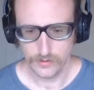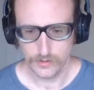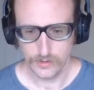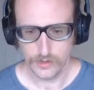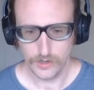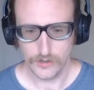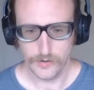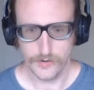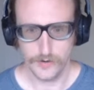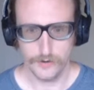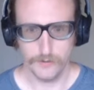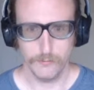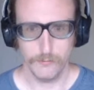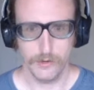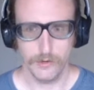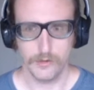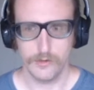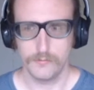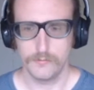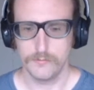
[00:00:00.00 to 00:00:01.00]
Alright,
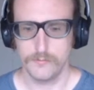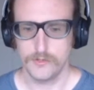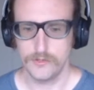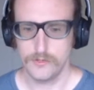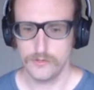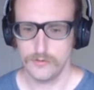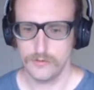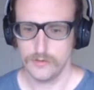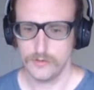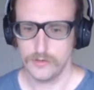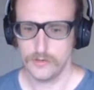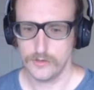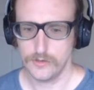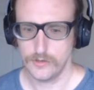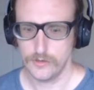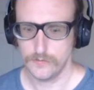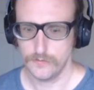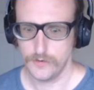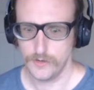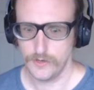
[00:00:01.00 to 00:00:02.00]
welcome to
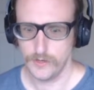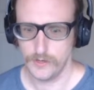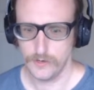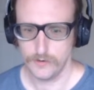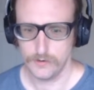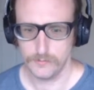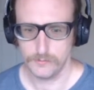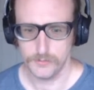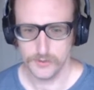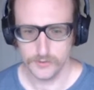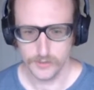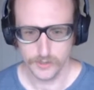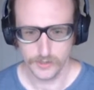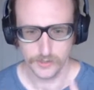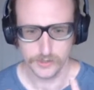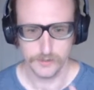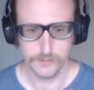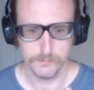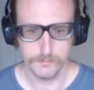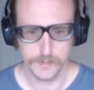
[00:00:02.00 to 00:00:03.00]
another video. I'm doing
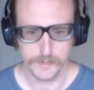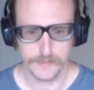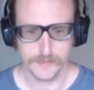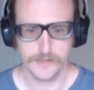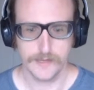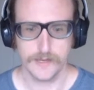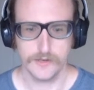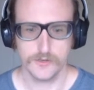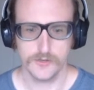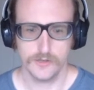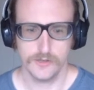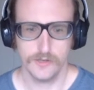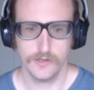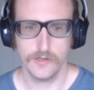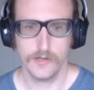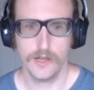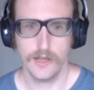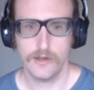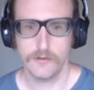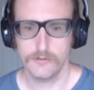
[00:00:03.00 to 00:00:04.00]
a mustache thing
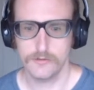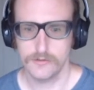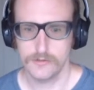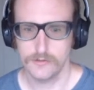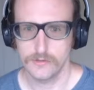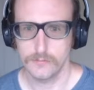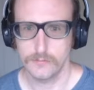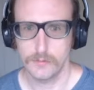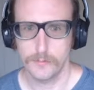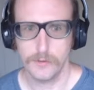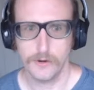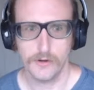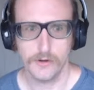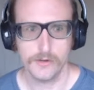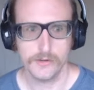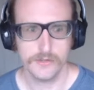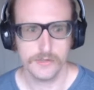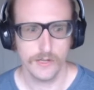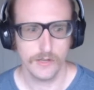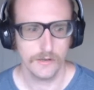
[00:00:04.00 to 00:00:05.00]
now, so prepare
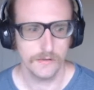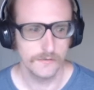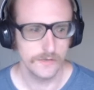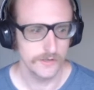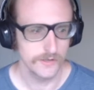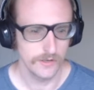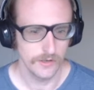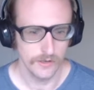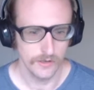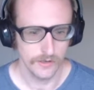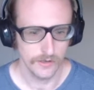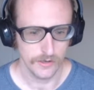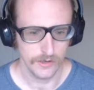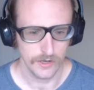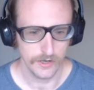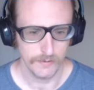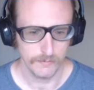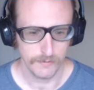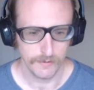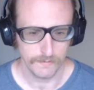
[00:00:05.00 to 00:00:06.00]
yourselves.
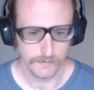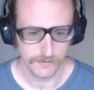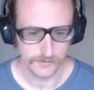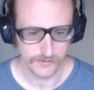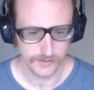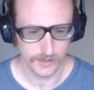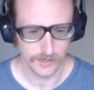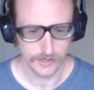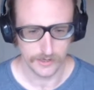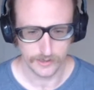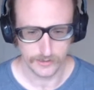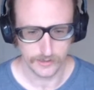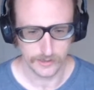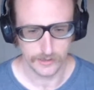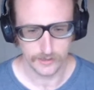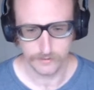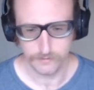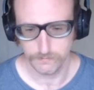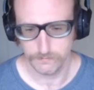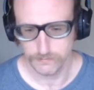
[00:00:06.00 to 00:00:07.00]
I've also got a
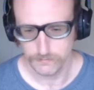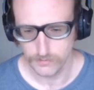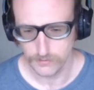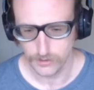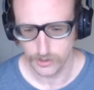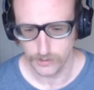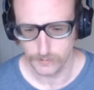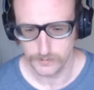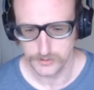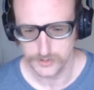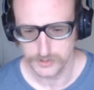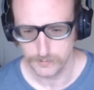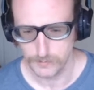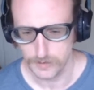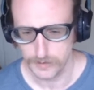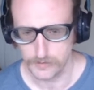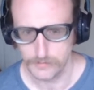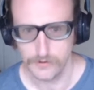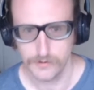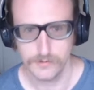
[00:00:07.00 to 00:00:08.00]
lot of garbage in the
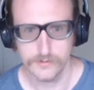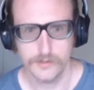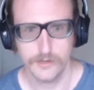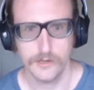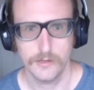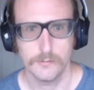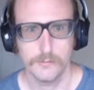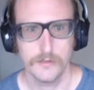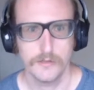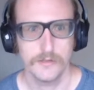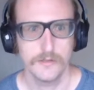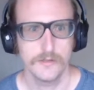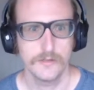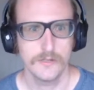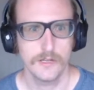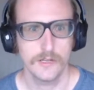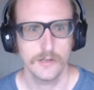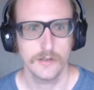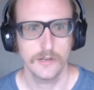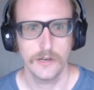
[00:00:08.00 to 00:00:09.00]
background that I'll be
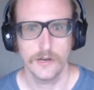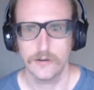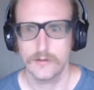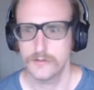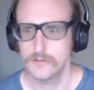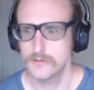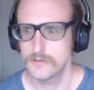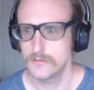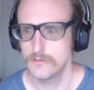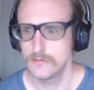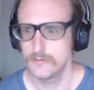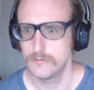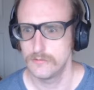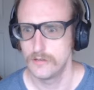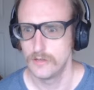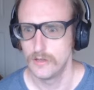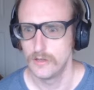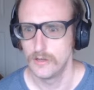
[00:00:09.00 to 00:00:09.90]
taking care of soon.